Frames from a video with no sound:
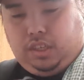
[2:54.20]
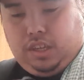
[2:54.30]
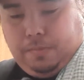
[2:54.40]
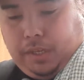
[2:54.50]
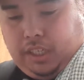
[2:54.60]

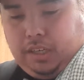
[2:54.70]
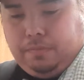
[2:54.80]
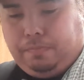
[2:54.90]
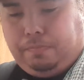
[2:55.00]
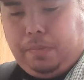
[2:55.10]
Mix
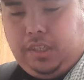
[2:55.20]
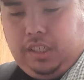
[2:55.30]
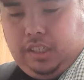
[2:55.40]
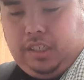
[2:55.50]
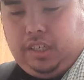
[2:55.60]
it
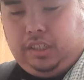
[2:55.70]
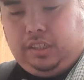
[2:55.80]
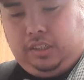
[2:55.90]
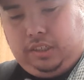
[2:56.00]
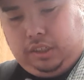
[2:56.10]
basically until,
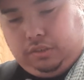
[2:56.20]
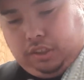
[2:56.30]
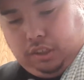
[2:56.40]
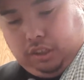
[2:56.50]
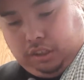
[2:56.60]
it's
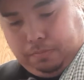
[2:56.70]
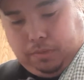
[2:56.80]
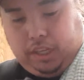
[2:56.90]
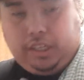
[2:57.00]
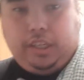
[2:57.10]
all looks
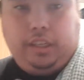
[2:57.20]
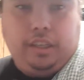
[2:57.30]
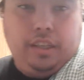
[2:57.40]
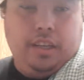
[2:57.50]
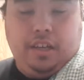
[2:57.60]
blended and
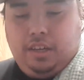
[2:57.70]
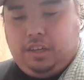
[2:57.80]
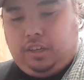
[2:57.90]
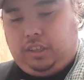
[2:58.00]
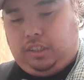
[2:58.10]

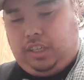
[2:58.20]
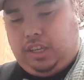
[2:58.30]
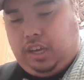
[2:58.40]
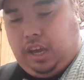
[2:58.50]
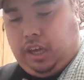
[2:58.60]
all the
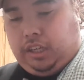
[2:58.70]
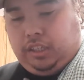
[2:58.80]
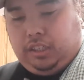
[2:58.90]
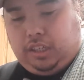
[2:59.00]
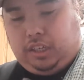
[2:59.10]
egg
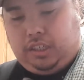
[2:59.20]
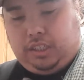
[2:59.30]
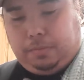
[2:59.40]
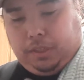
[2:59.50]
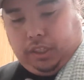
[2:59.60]
is
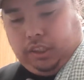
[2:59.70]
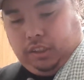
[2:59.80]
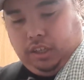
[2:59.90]
disappearing.